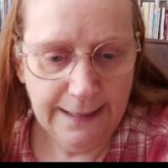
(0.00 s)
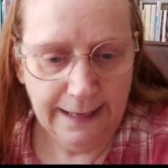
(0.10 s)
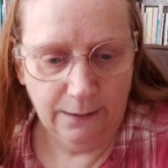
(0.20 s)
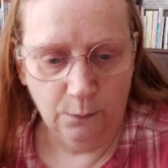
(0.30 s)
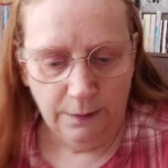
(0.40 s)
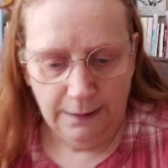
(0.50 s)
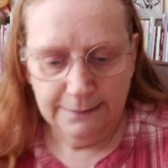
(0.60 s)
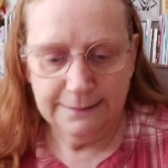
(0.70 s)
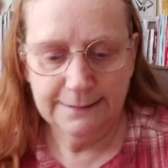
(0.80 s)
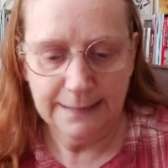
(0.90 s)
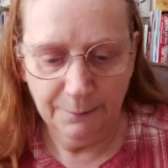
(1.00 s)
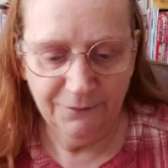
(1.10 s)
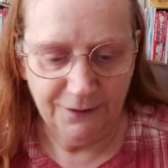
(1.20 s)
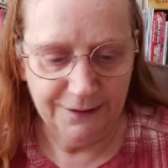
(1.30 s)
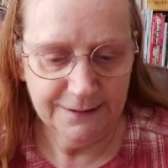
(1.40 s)
Now, some
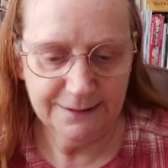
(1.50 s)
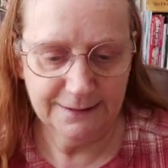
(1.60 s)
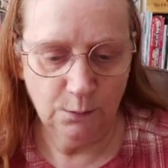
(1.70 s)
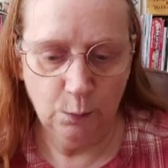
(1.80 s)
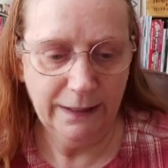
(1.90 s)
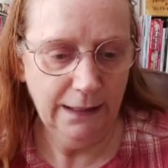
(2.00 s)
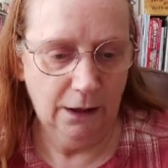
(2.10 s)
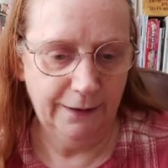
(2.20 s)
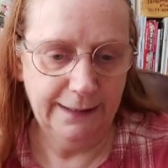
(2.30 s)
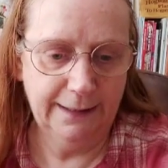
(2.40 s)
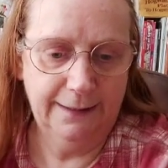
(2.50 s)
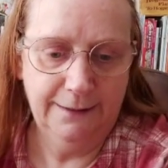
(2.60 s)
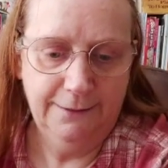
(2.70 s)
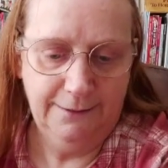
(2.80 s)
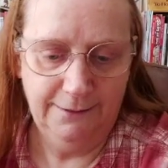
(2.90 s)
of us, we
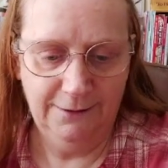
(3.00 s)
like